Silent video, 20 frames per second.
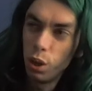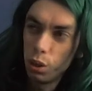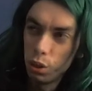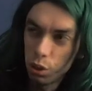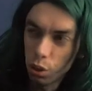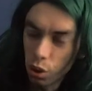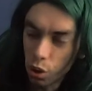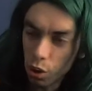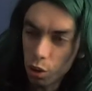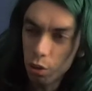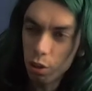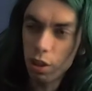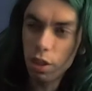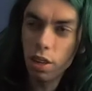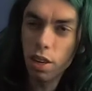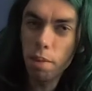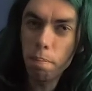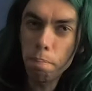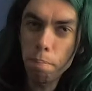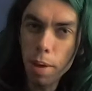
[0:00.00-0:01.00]
the
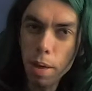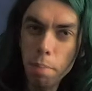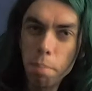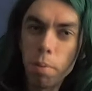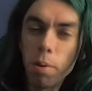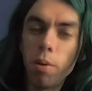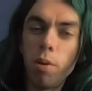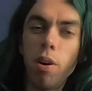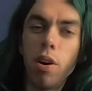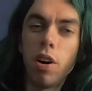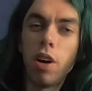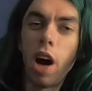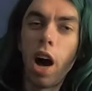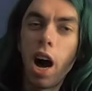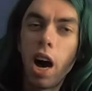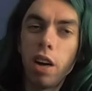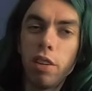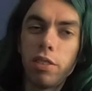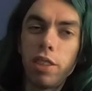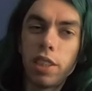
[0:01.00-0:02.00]
only people
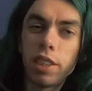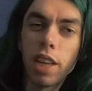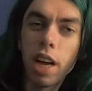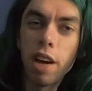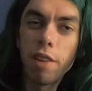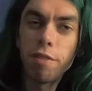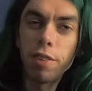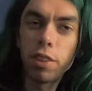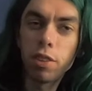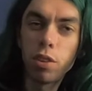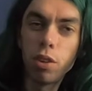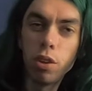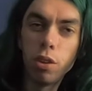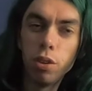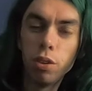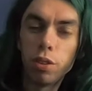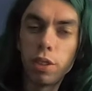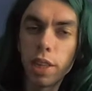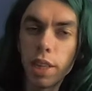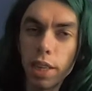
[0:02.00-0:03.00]
who did have it
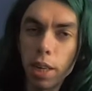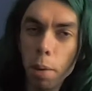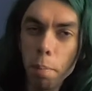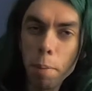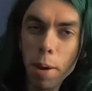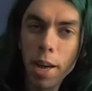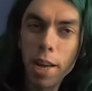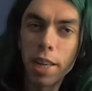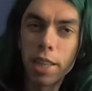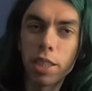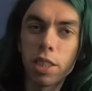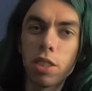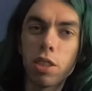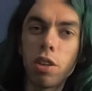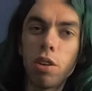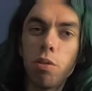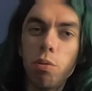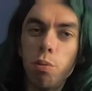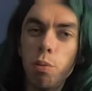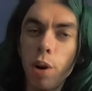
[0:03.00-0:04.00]
good in the past
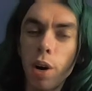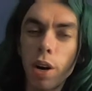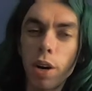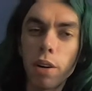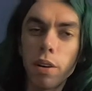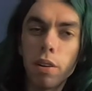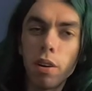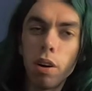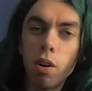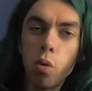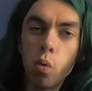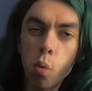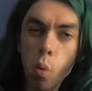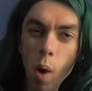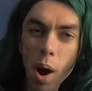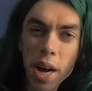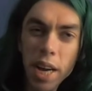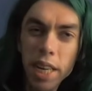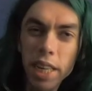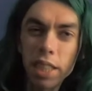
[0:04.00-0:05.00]
were
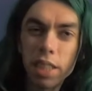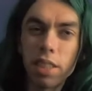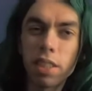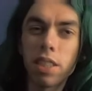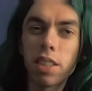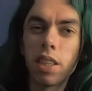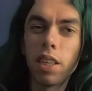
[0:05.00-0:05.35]
white,